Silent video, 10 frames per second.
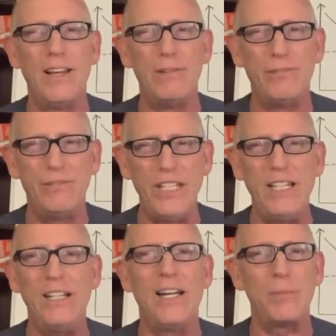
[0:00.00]

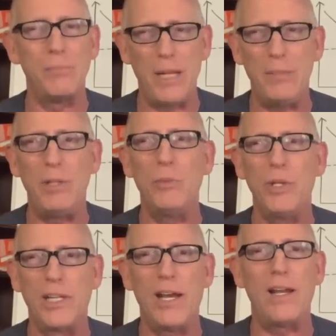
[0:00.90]
feel like maybe we
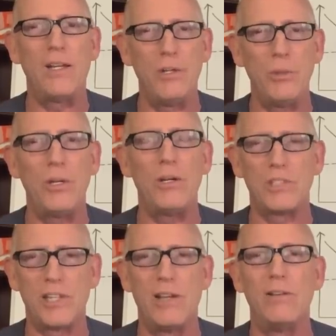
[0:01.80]
got to do it
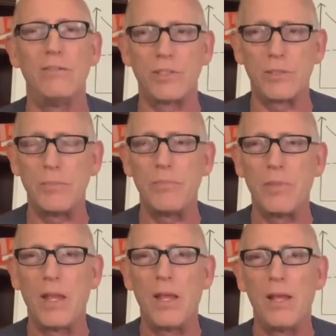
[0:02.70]
ourselves.
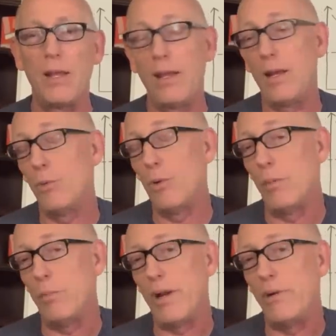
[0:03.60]

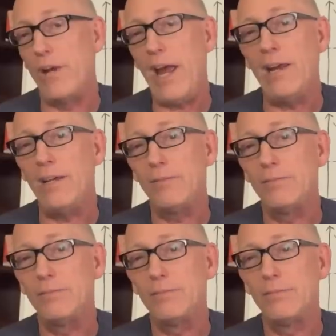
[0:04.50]
What better day
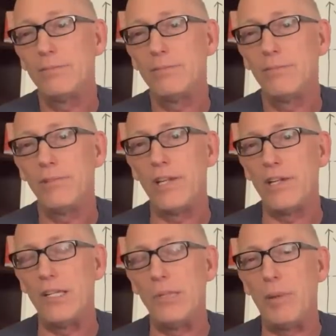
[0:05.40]
than
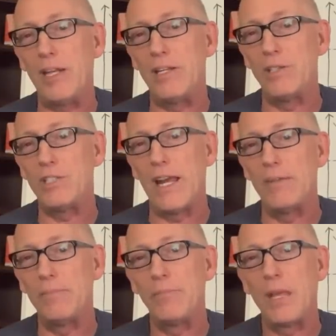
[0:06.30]
Independence Day?
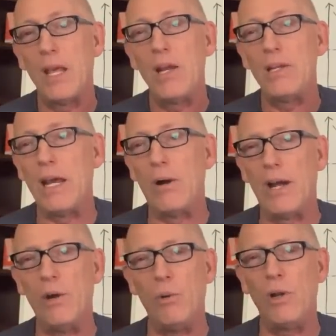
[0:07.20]
Now, I
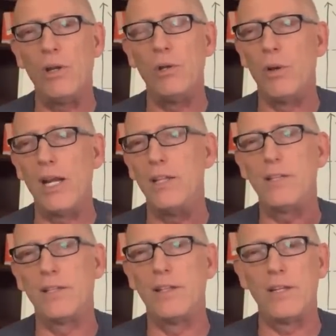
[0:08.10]
don't want to do
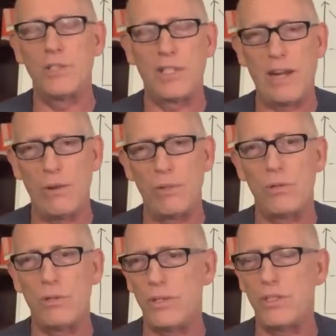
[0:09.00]
anything that is counter
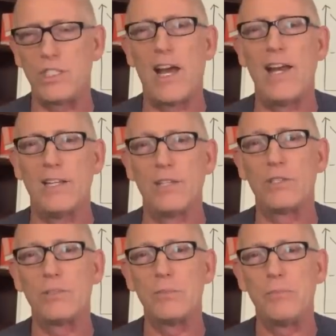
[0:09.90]
to the
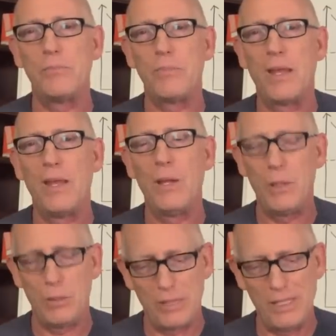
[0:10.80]
science.
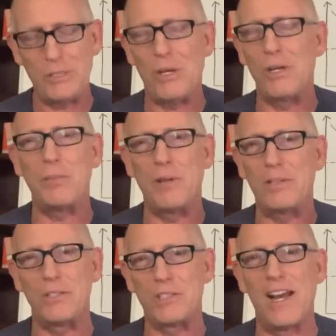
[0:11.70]
Let's talk
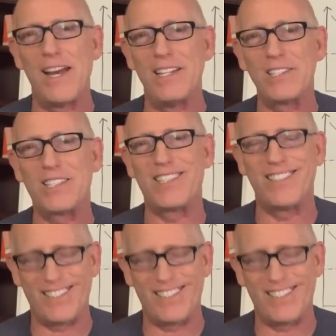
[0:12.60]
about the science.